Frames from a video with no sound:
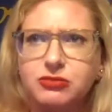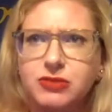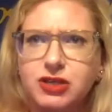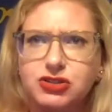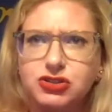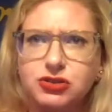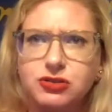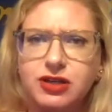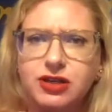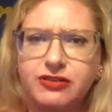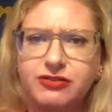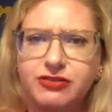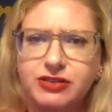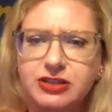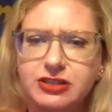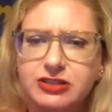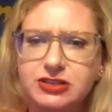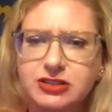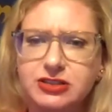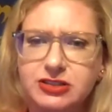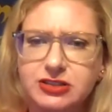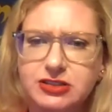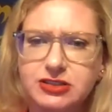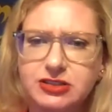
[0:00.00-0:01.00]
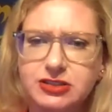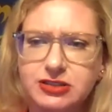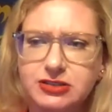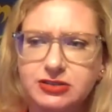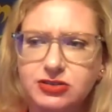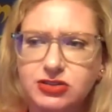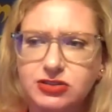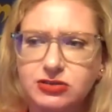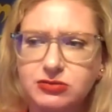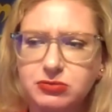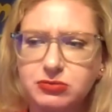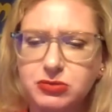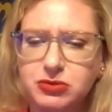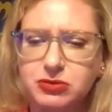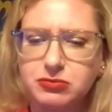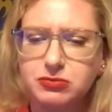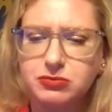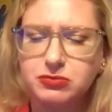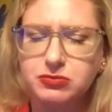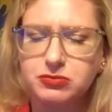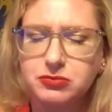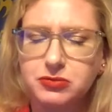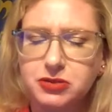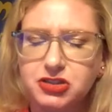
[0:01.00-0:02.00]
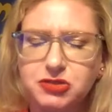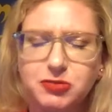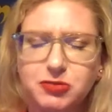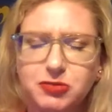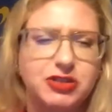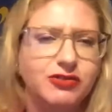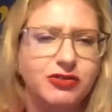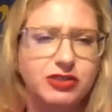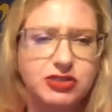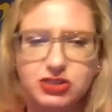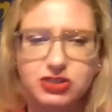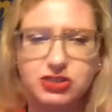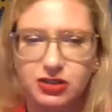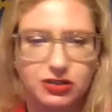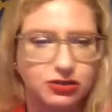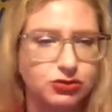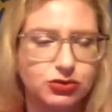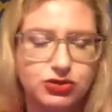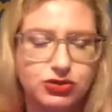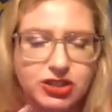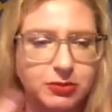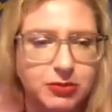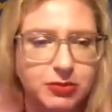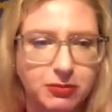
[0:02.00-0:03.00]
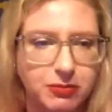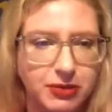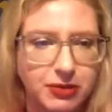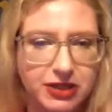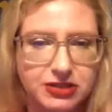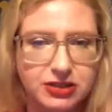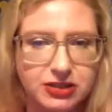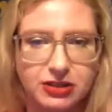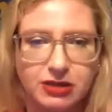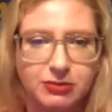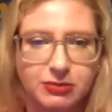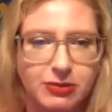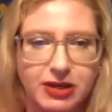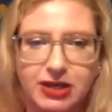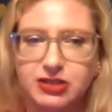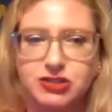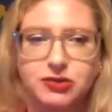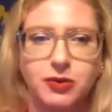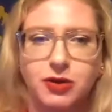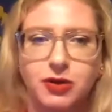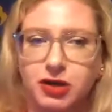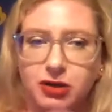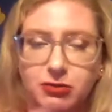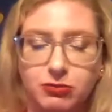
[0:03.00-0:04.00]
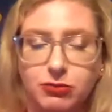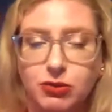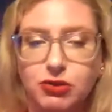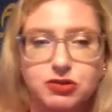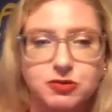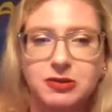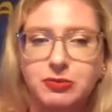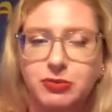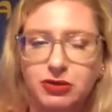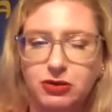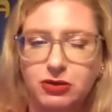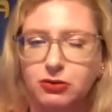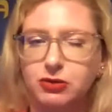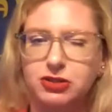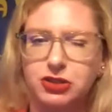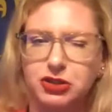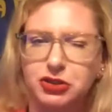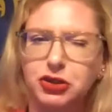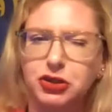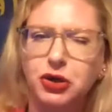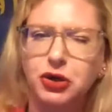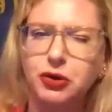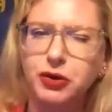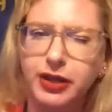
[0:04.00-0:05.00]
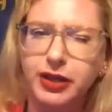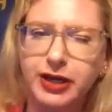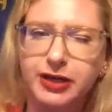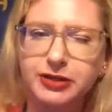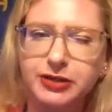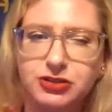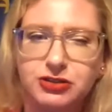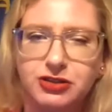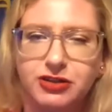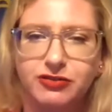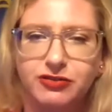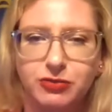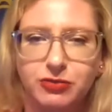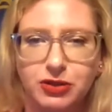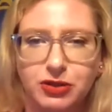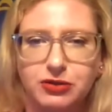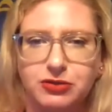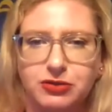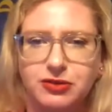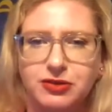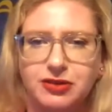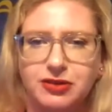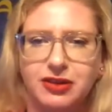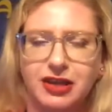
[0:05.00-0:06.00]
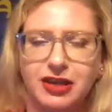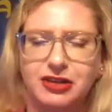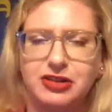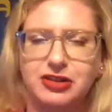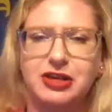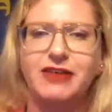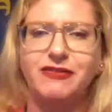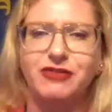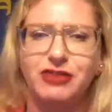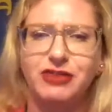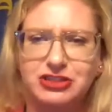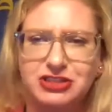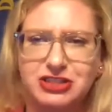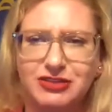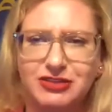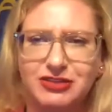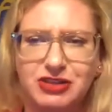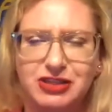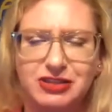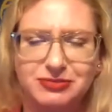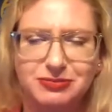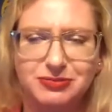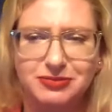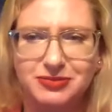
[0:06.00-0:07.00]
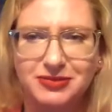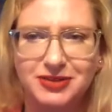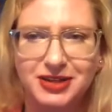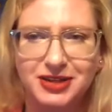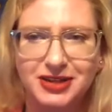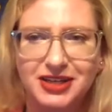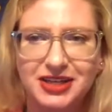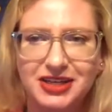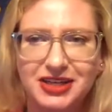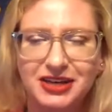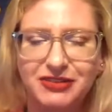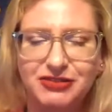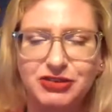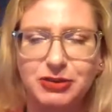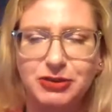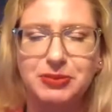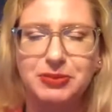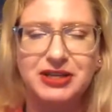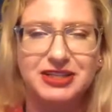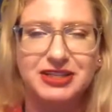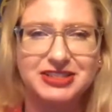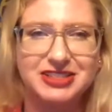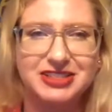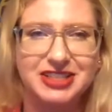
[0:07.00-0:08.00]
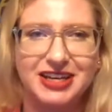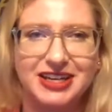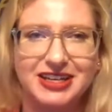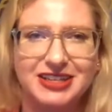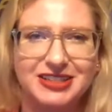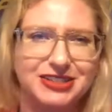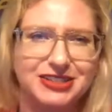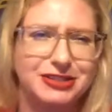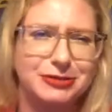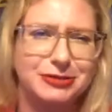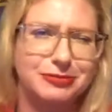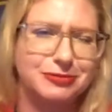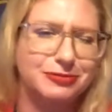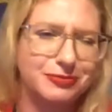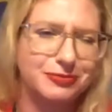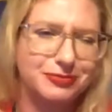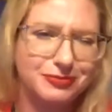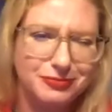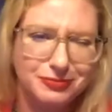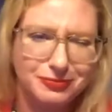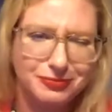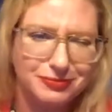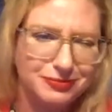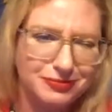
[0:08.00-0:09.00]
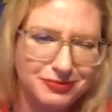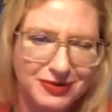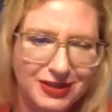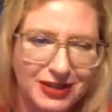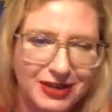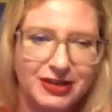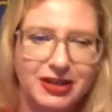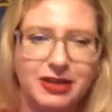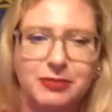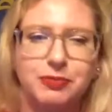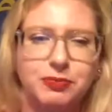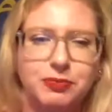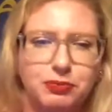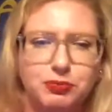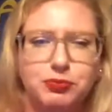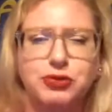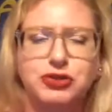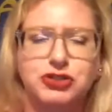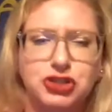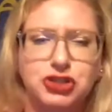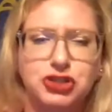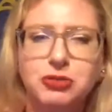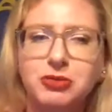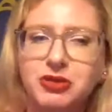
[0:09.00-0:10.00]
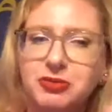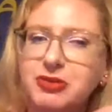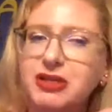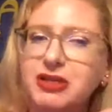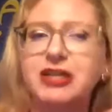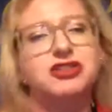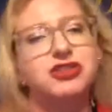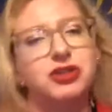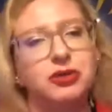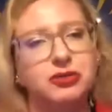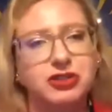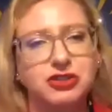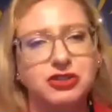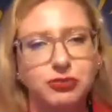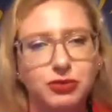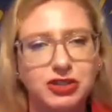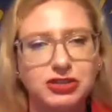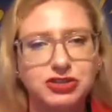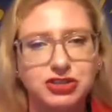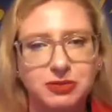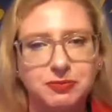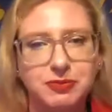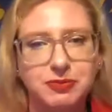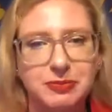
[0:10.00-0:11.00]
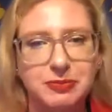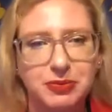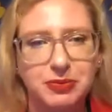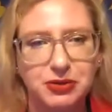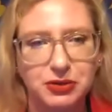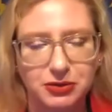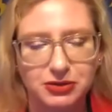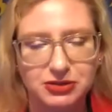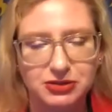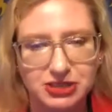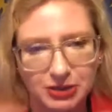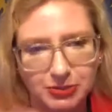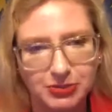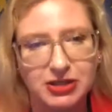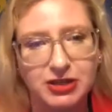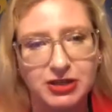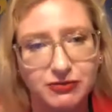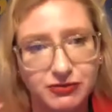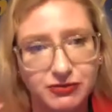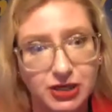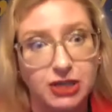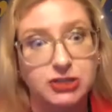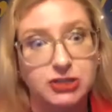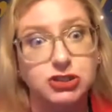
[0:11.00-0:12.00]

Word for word: measure efficacy since, especially if it's like something basic like mask wearing, most people already know that. So they like the efficacy of the of the PSA is like presumably it's only reaching people who are dumb enough not